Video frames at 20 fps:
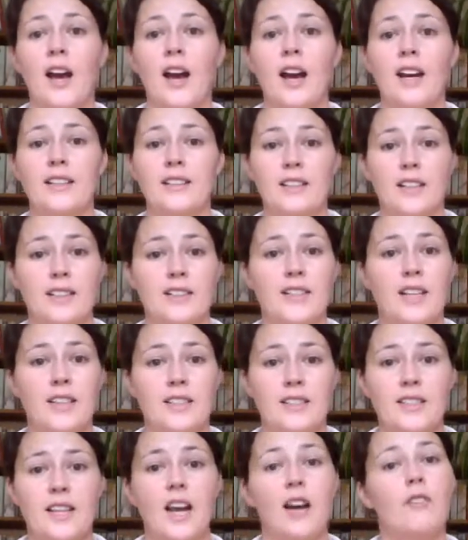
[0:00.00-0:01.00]
and I
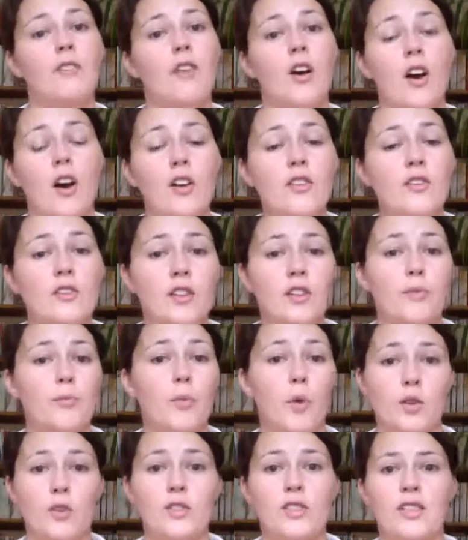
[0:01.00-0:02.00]
tend to have other
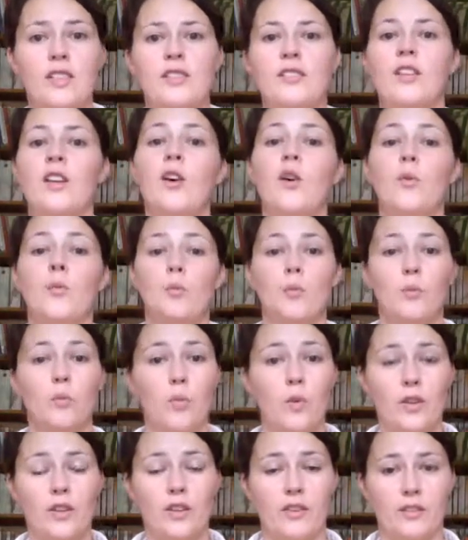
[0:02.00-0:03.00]
boxes
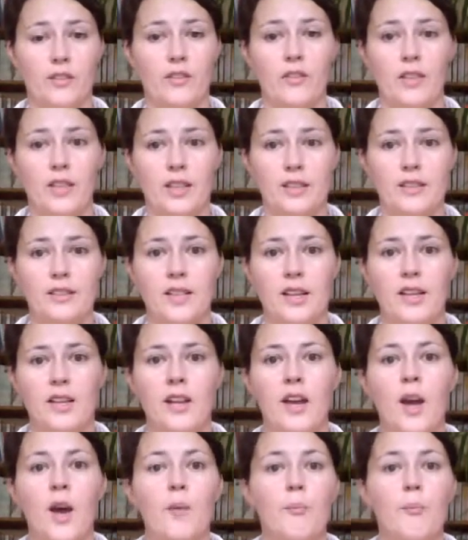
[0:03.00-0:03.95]
with other things in.